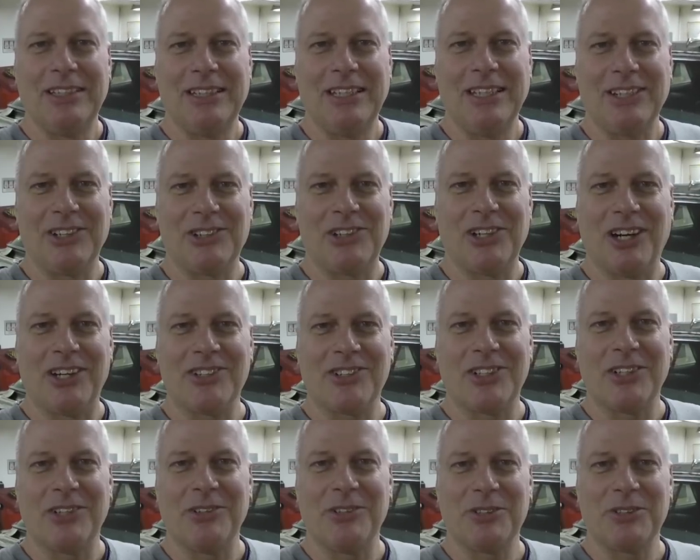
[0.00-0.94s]

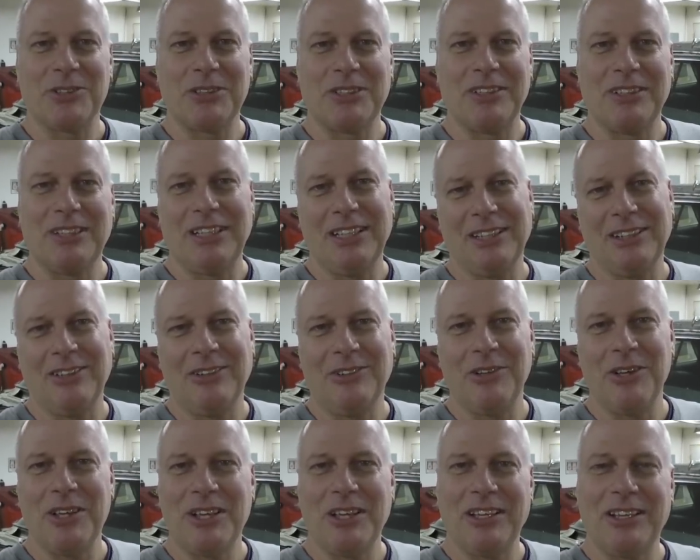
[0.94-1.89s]
interested, it was, you
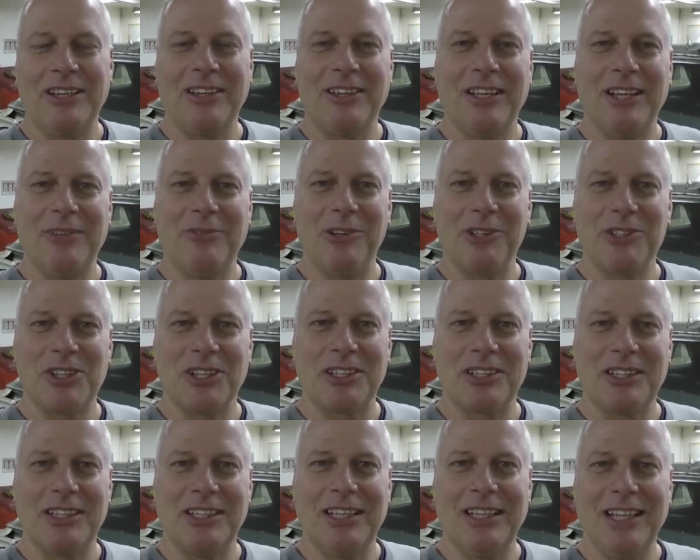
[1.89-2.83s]
know, it, it was a
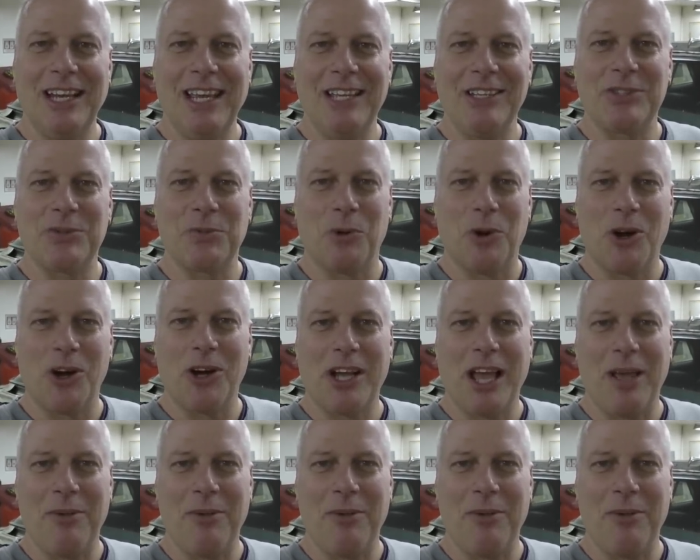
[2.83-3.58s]
needs work.